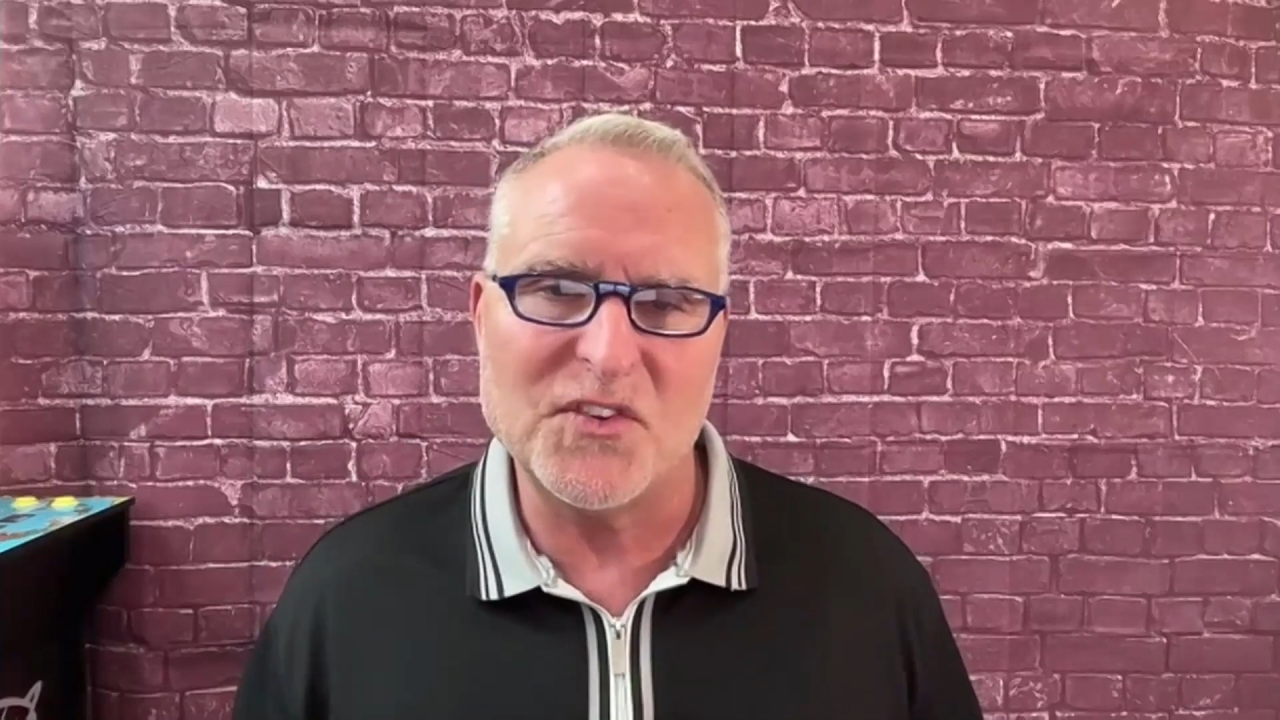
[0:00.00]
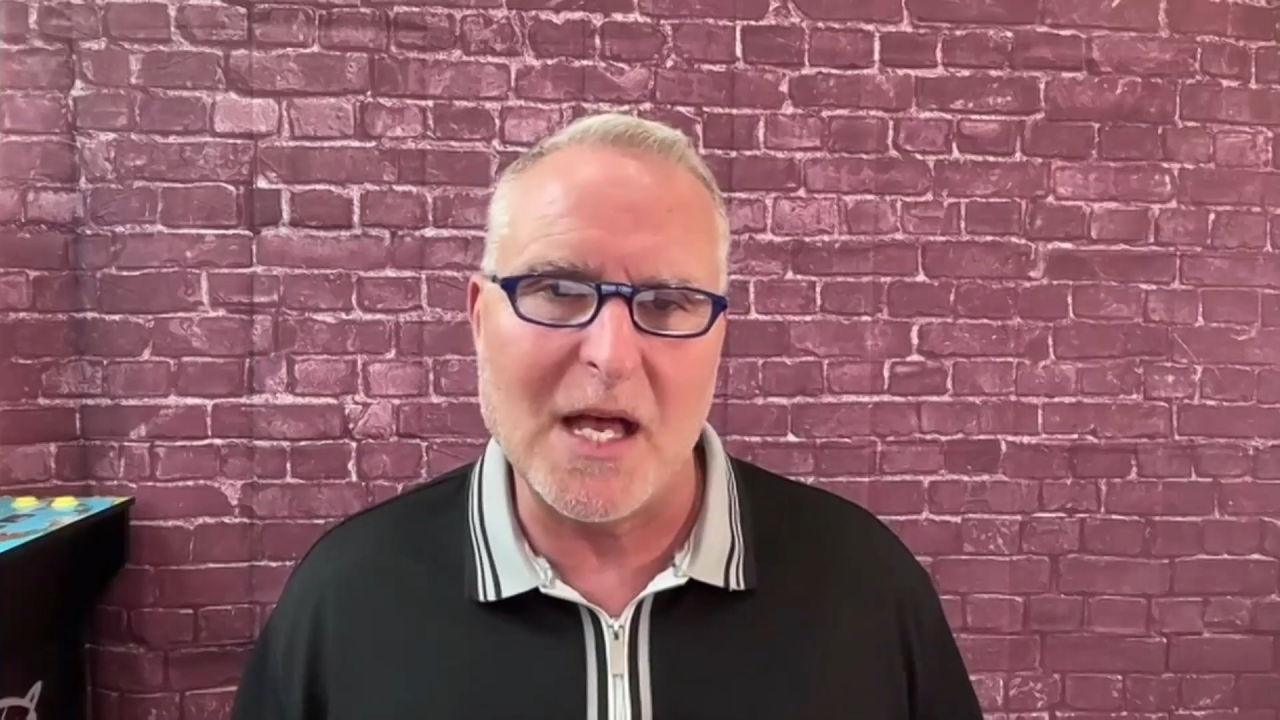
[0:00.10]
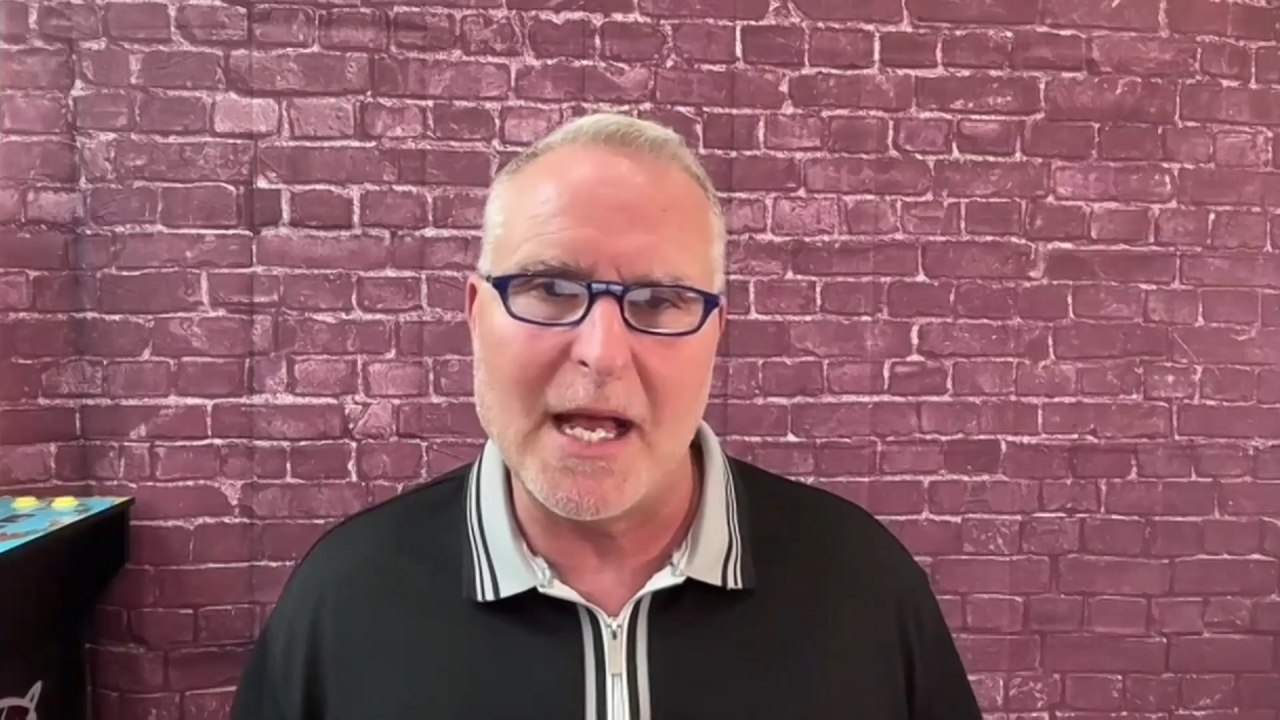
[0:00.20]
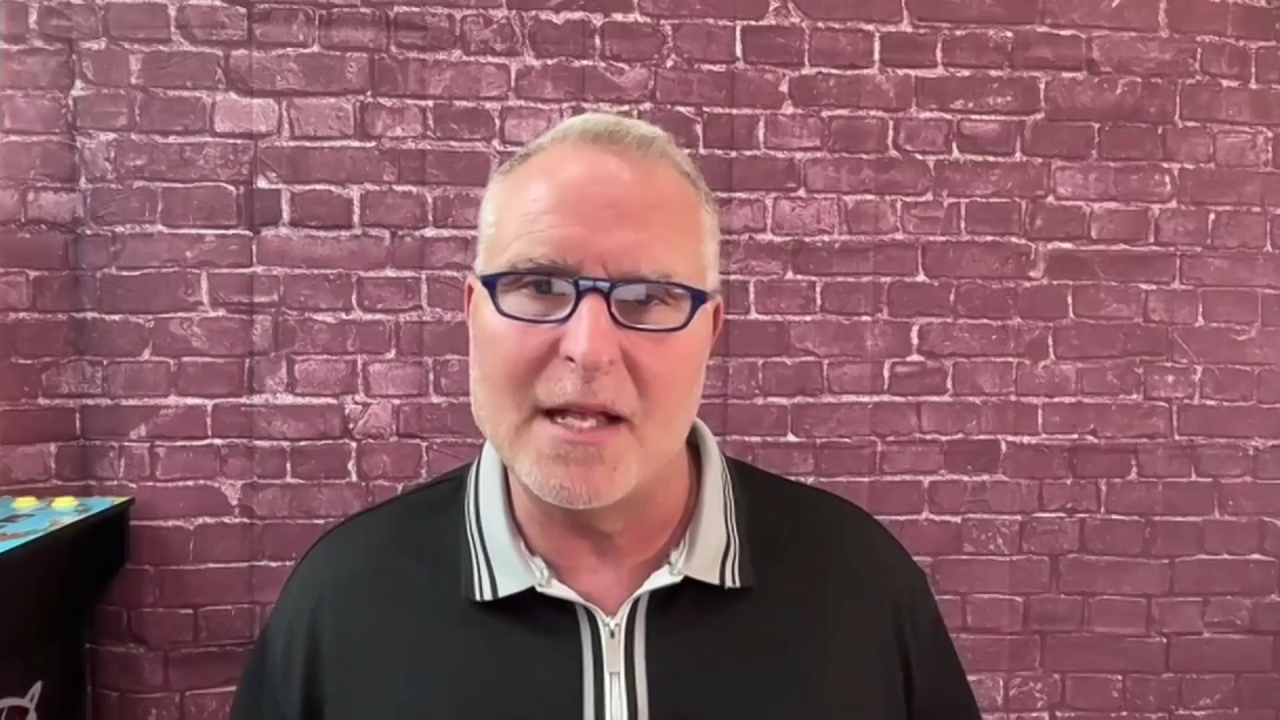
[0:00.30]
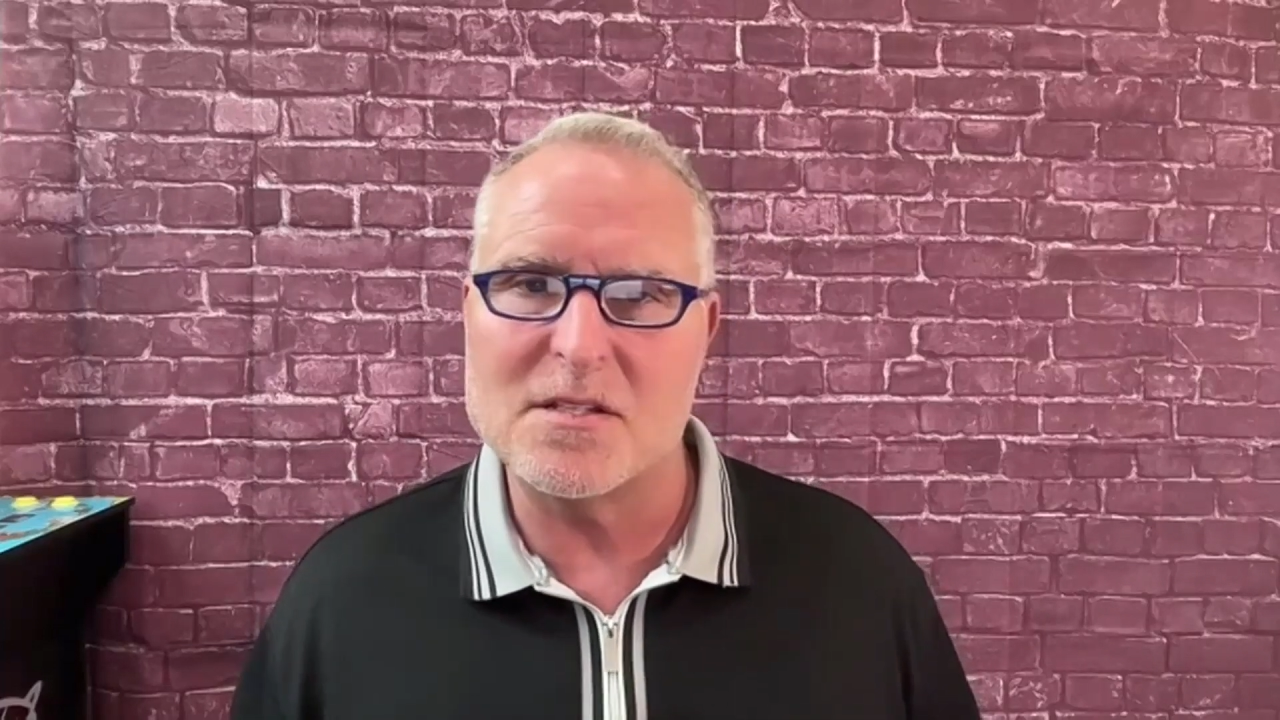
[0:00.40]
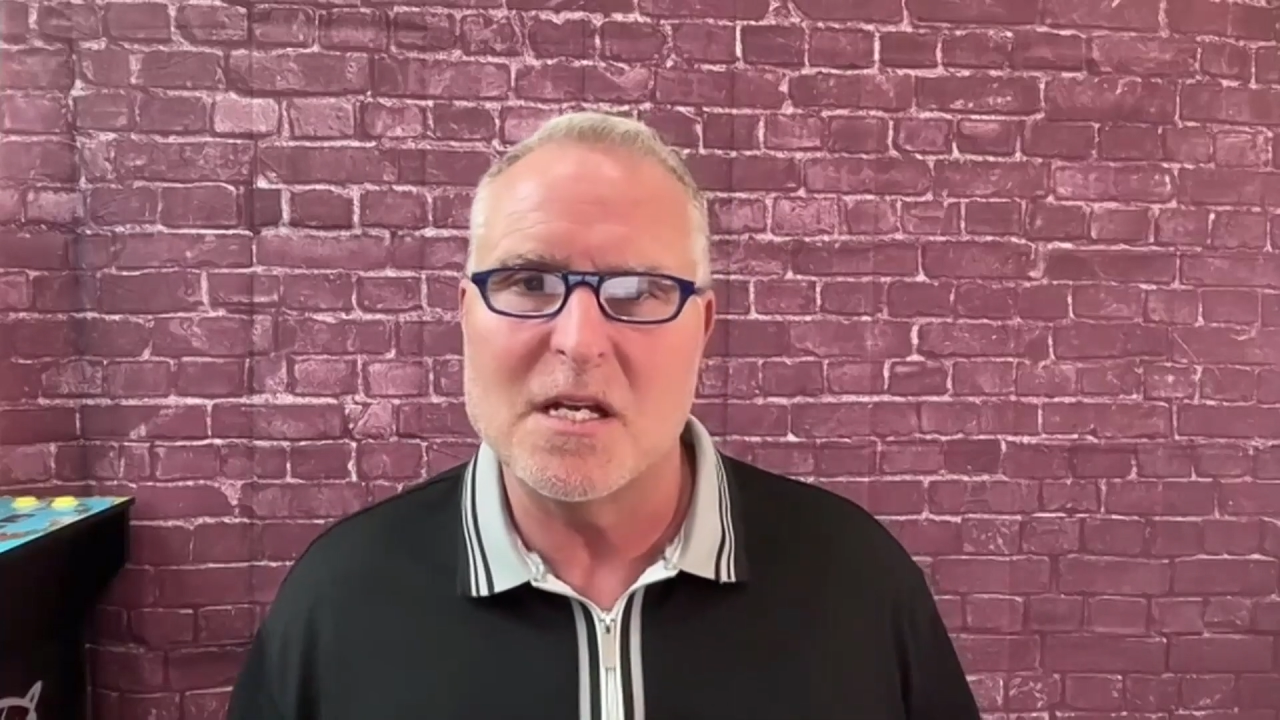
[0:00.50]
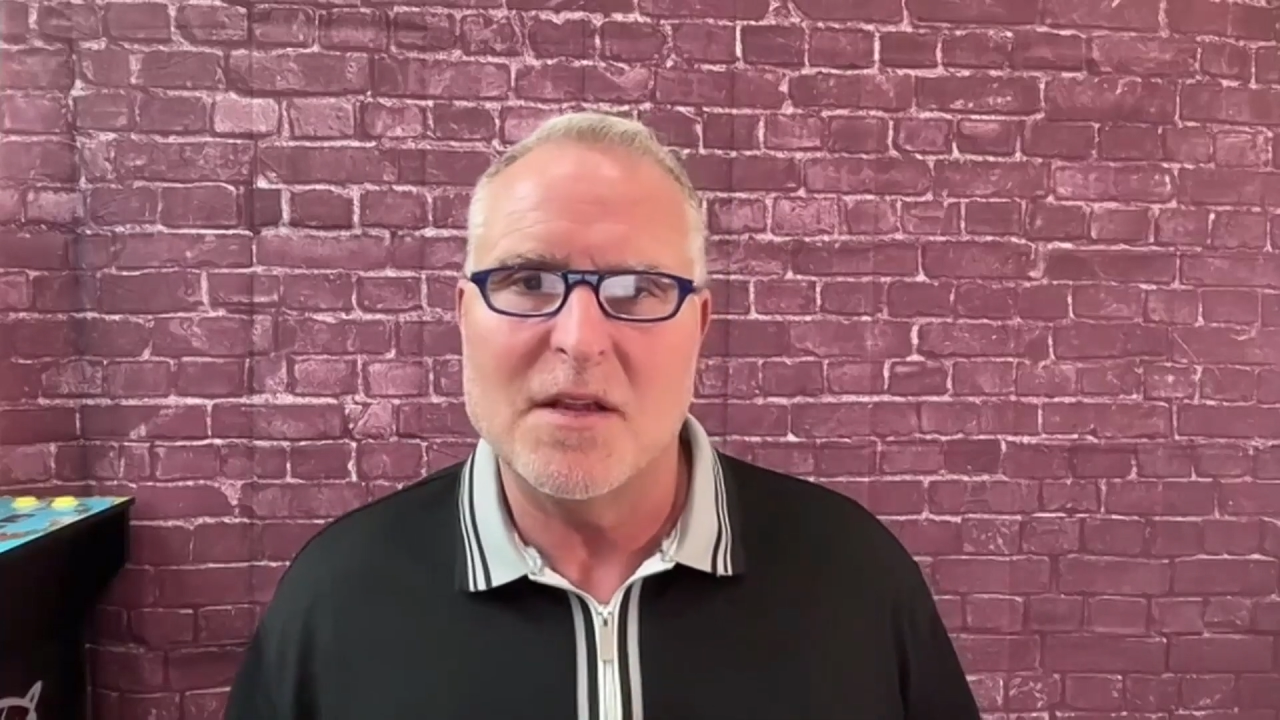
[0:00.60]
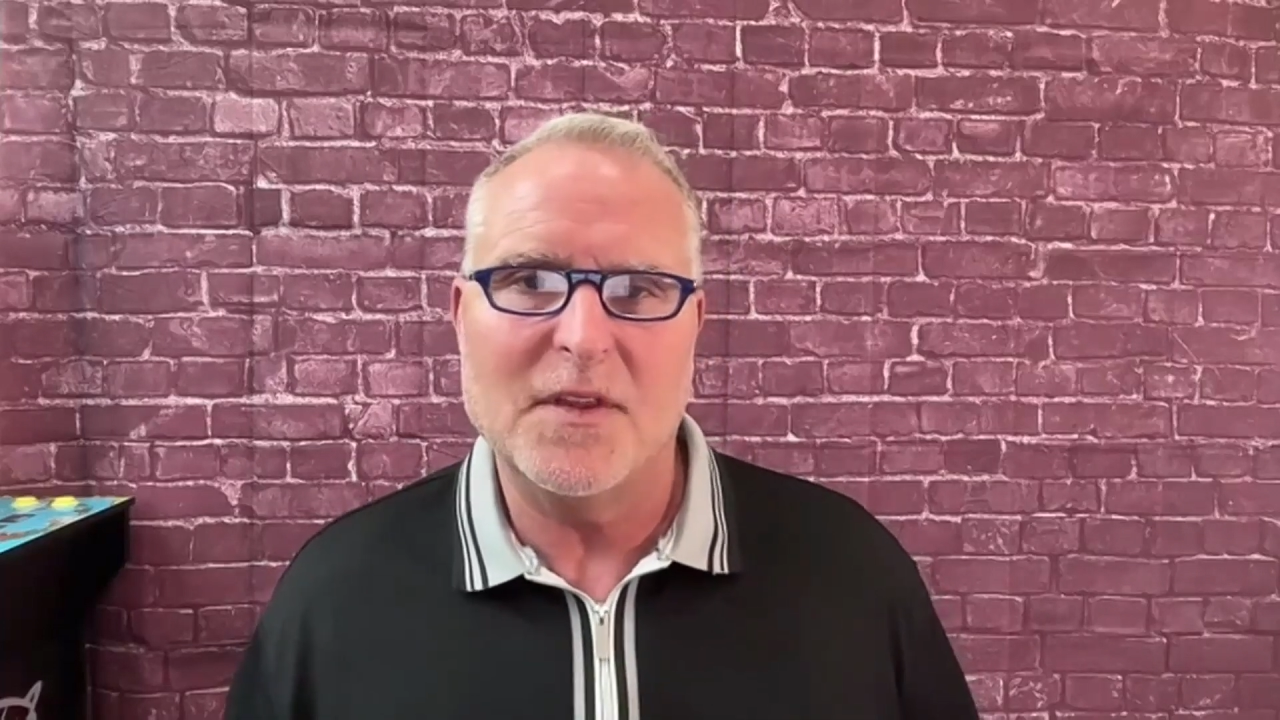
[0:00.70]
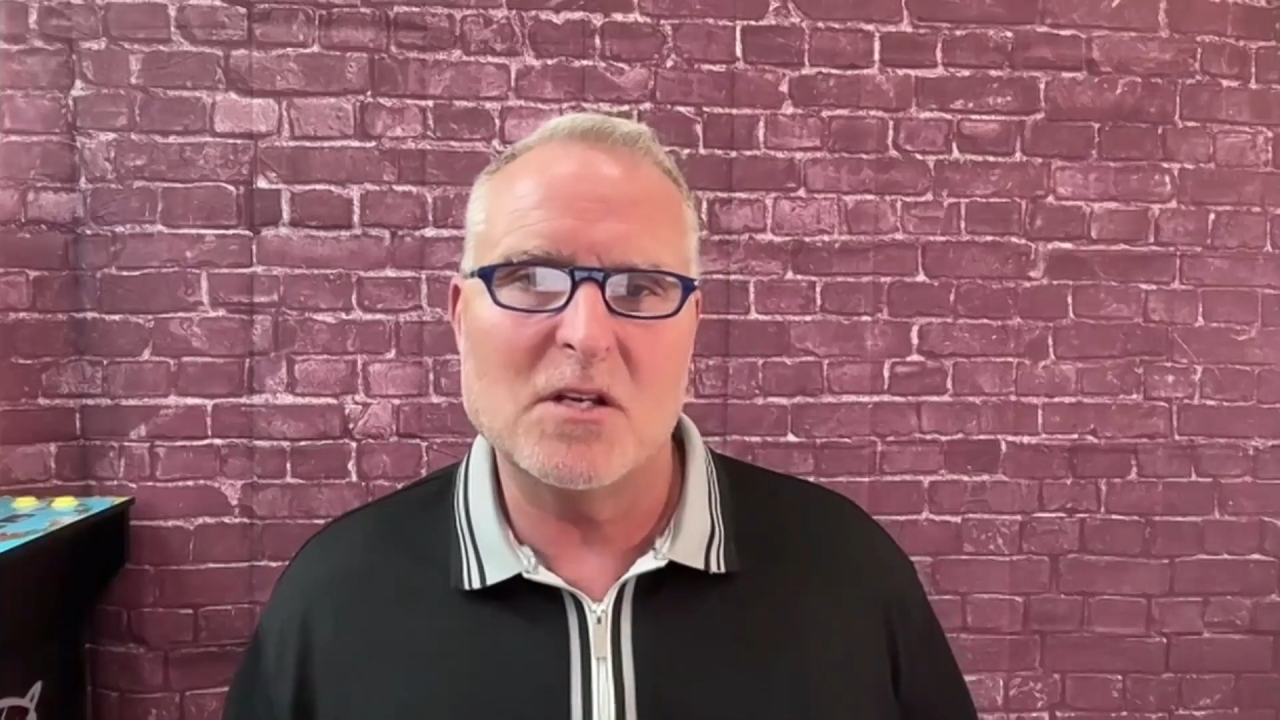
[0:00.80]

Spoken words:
science,